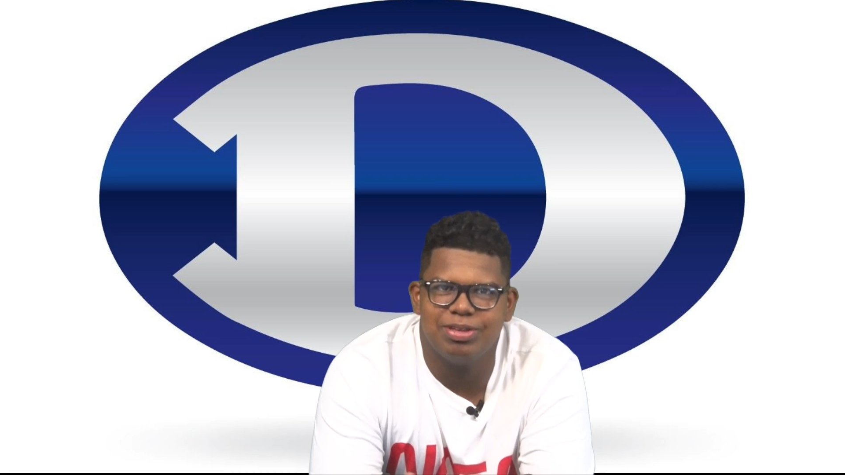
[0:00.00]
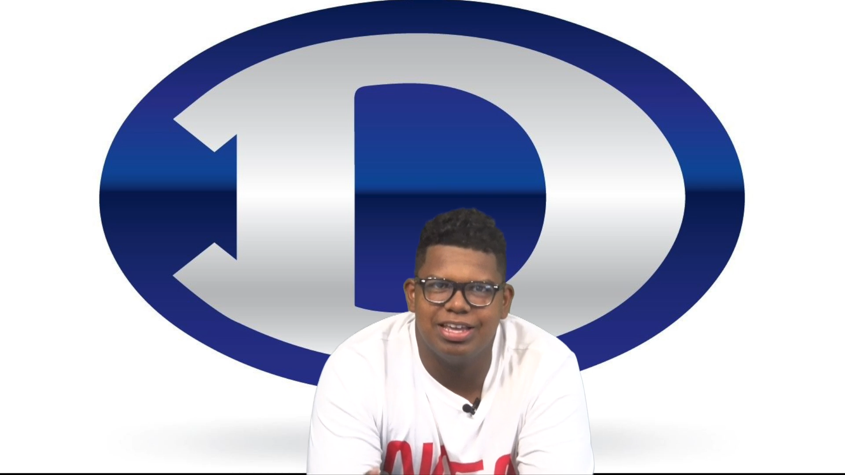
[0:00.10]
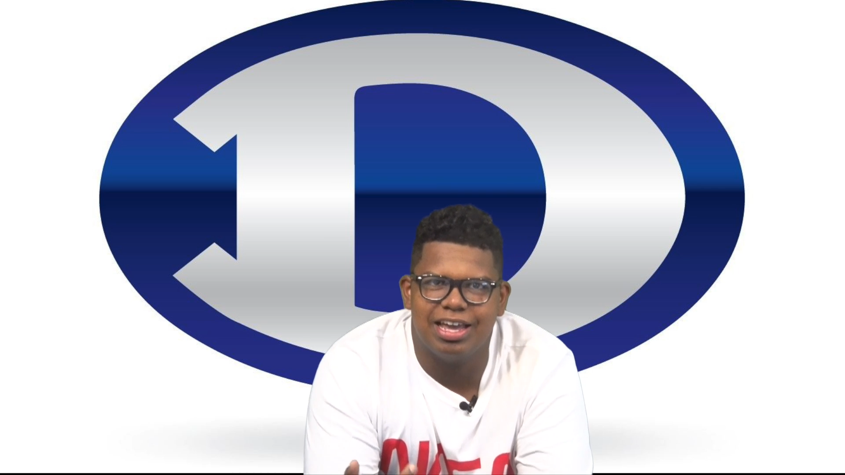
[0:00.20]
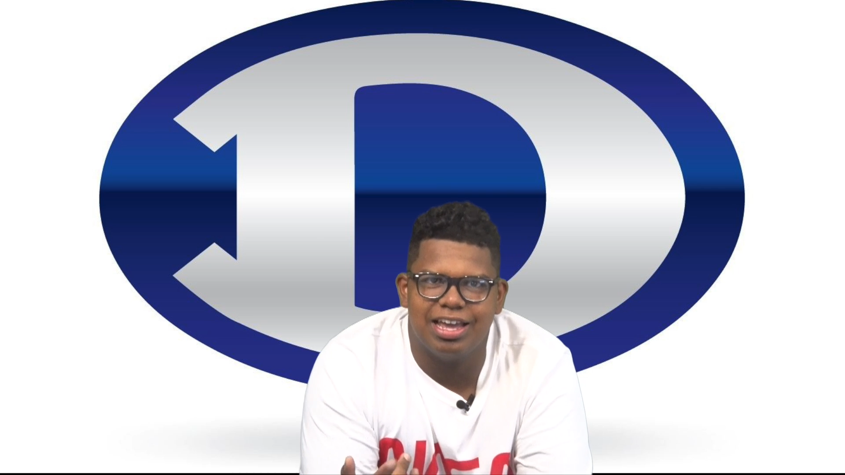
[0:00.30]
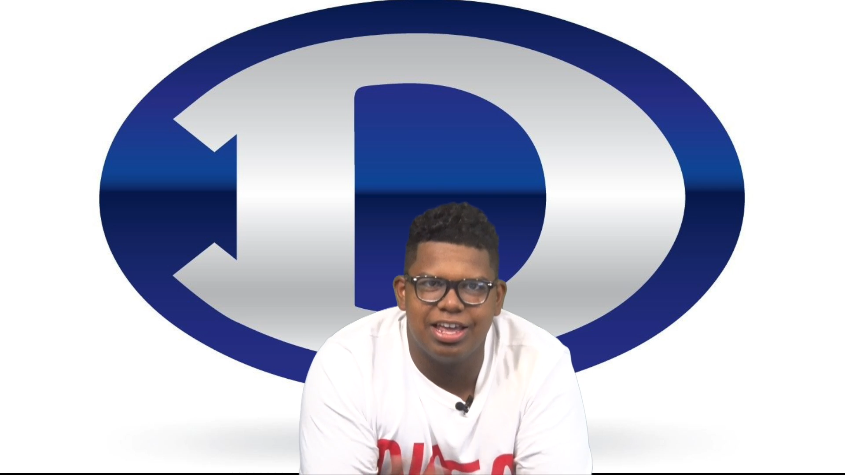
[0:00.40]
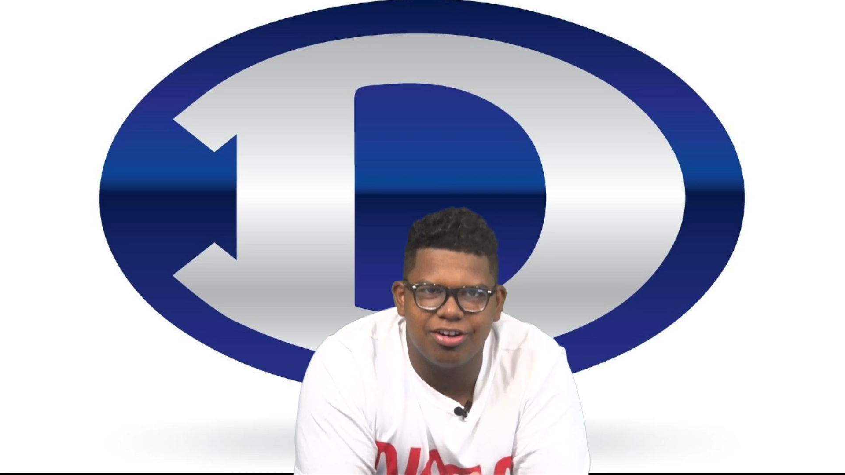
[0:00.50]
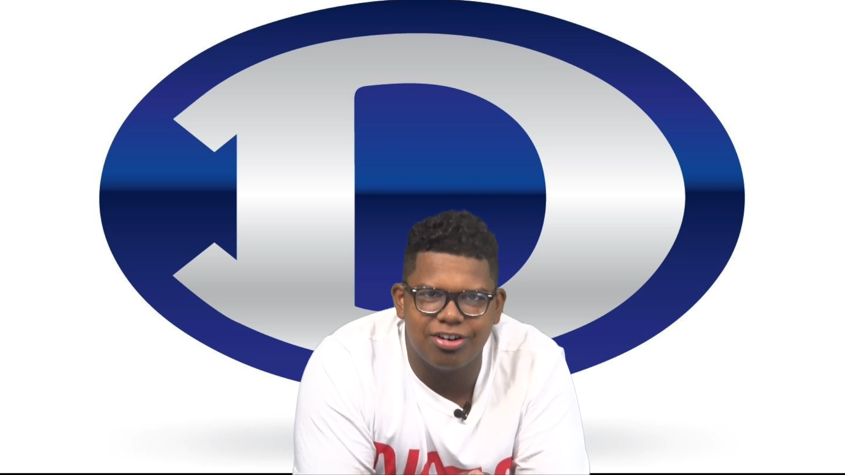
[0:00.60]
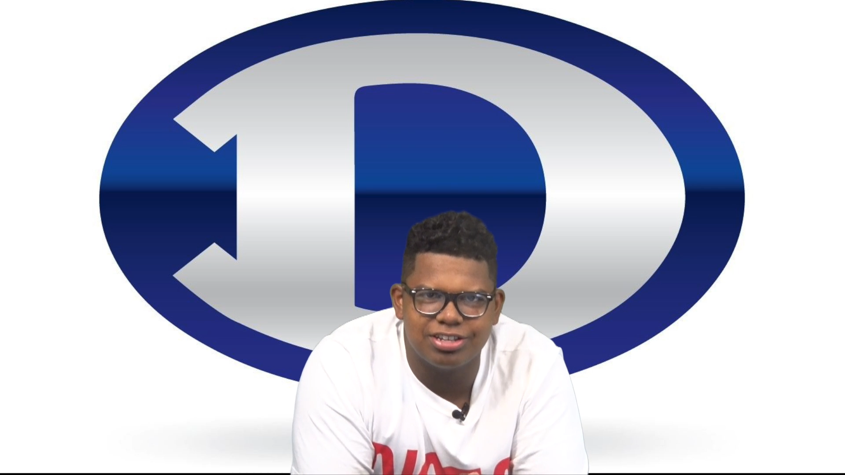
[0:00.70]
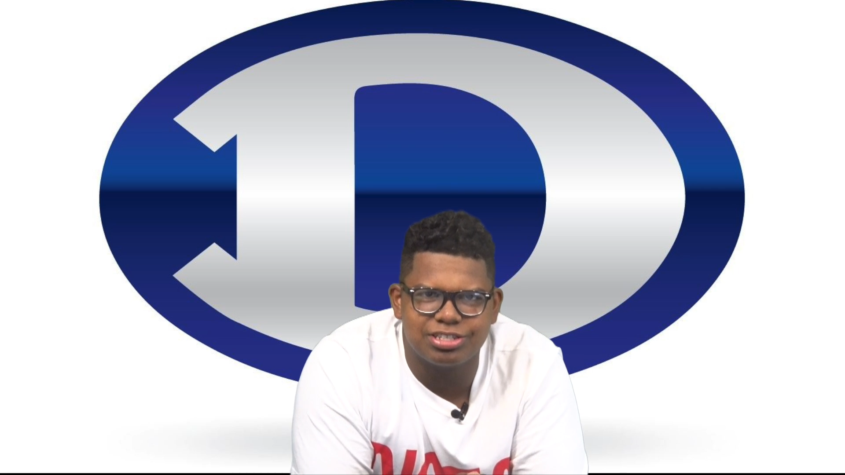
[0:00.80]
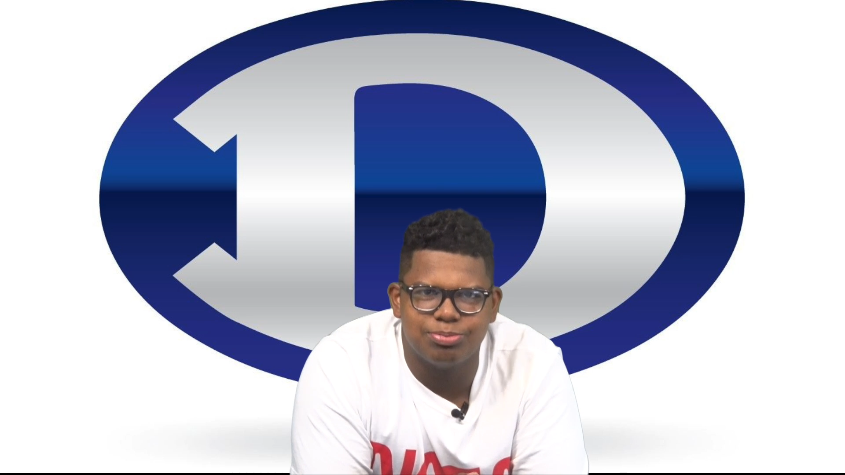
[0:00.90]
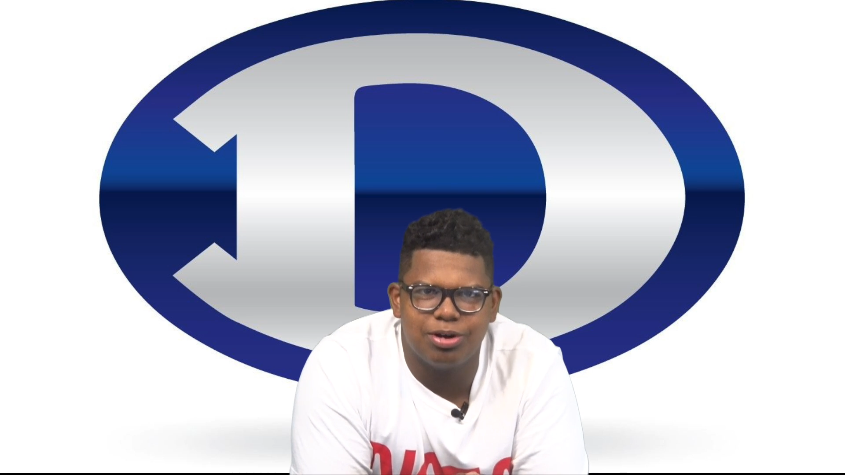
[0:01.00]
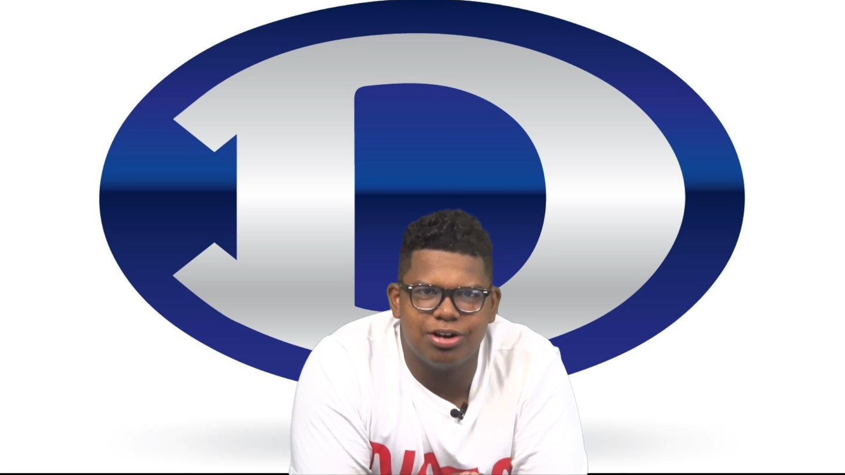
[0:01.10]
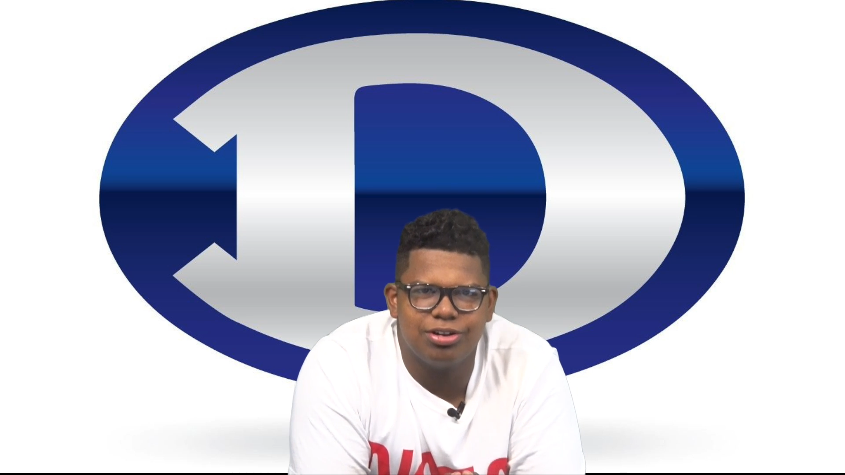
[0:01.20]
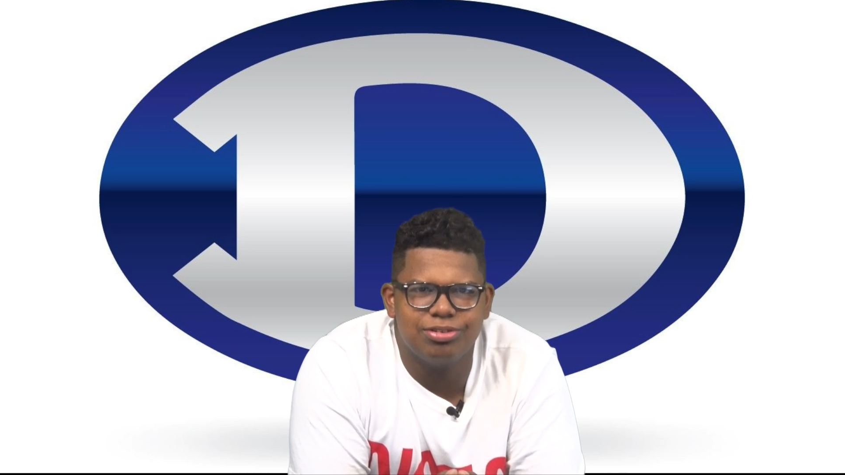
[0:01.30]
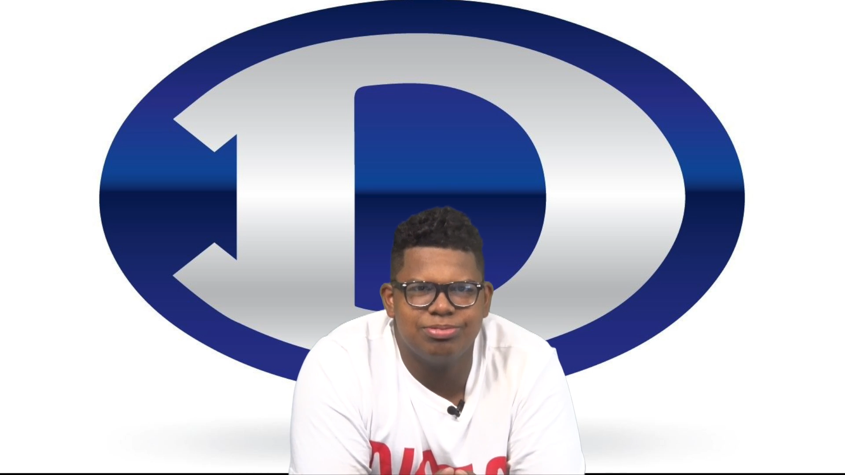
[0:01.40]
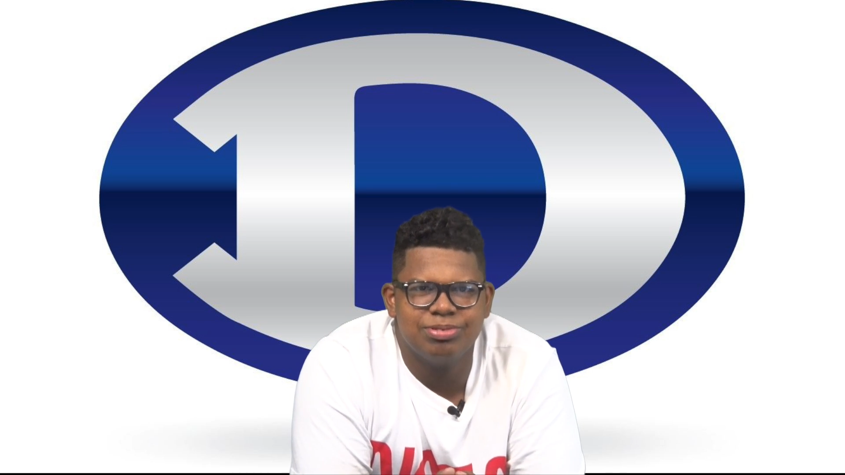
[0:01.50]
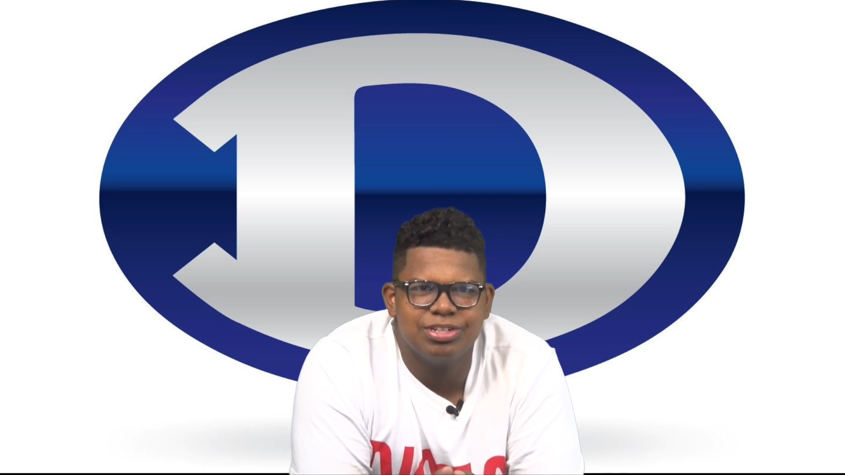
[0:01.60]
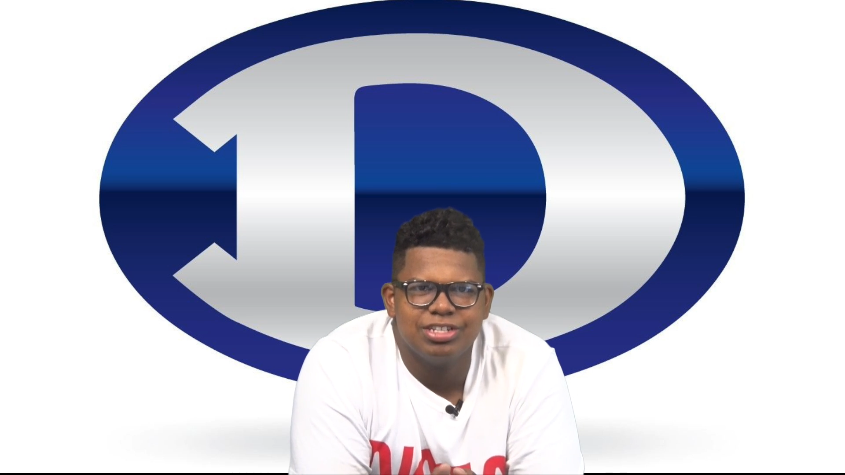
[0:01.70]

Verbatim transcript: be at NRS tomorrow